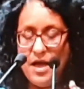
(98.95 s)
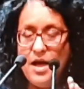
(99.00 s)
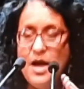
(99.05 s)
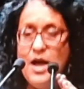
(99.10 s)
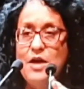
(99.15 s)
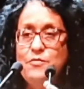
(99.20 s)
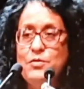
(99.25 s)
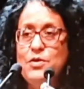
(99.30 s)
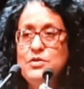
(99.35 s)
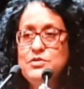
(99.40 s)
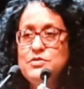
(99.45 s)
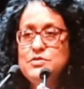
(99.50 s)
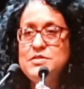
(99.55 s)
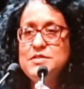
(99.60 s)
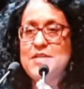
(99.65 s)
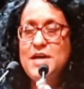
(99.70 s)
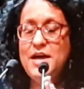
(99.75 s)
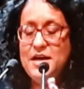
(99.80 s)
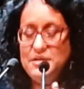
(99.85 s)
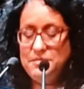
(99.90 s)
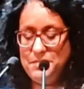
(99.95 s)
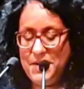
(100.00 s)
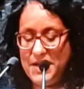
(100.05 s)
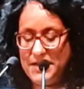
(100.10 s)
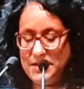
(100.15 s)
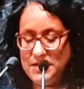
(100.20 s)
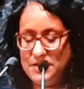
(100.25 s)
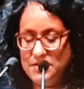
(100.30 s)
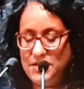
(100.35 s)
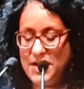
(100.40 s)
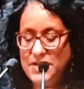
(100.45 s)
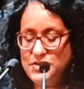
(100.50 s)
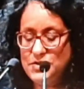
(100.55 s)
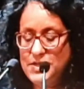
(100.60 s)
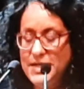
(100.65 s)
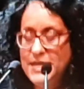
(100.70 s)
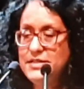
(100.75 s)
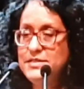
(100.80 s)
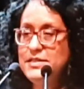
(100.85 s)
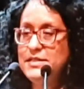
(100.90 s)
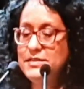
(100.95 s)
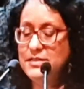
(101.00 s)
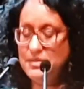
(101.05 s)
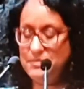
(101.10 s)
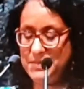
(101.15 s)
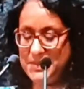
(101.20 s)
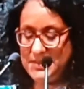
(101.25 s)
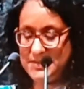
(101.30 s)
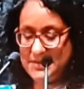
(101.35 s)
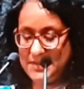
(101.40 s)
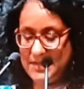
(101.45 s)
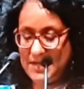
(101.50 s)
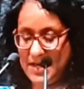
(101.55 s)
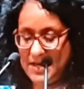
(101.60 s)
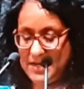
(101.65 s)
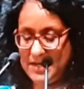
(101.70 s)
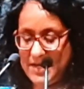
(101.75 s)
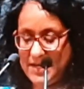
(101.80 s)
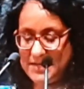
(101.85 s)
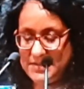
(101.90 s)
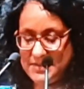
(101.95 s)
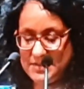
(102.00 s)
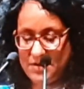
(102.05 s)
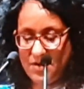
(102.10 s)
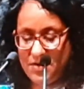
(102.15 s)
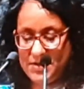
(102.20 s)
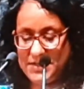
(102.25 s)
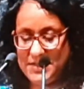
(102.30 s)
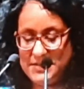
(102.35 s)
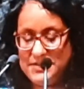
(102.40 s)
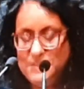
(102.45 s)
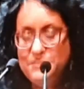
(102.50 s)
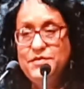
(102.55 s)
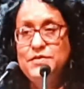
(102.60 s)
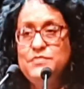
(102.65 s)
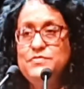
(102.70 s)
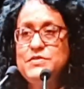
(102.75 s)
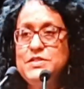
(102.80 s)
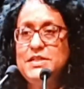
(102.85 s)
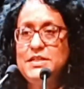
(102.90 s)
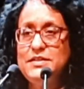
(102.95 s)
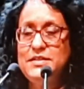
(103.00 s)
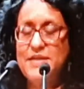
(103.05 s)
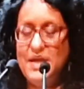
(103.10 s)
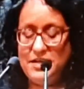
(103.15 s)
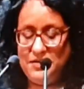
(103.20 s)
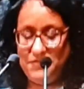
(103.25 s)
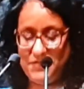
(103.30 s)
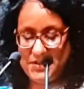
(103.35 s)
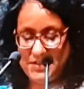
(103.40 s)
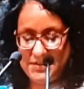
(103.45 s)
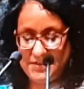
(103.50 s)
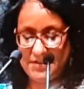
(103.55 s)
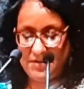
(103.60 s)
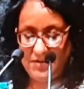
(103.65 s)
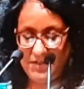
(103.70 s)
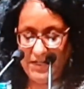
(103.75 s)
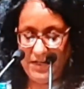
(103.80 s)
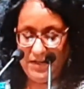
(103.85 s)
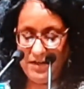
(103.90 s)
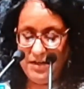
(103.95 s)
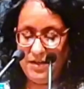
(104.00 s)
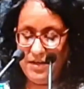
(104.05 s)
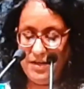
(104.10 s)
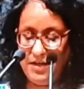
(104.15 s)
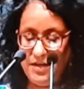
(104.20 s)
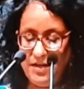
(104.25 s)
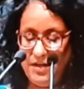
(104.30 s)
I want to start by congratulating the BCIS on its 50th anniversary.